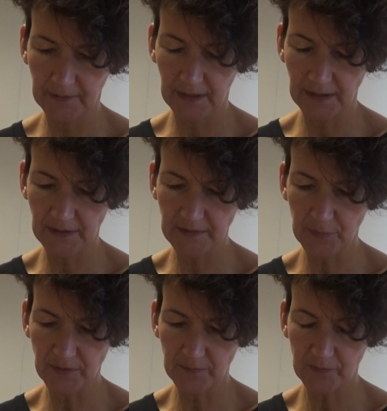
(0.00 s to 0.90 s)
And as
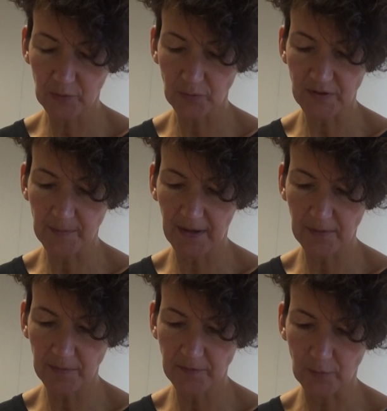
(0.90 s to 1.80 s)
we've talked
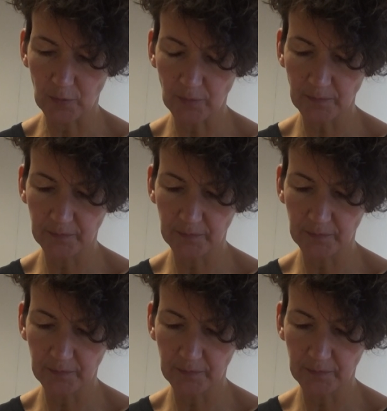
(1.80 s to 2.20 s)
about before,